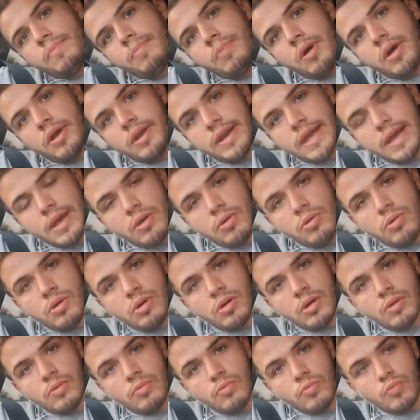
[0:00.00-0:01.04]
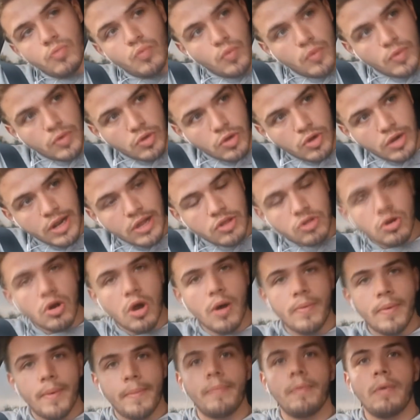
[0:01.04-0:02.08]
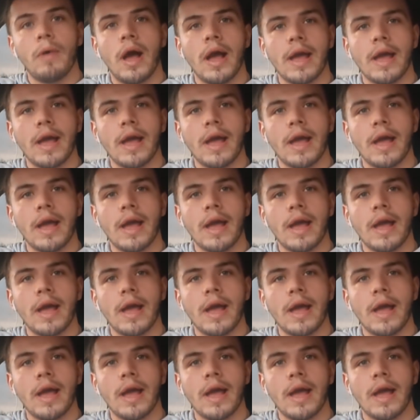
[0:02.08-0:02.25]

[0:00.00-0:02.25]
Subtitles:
but now doing a job,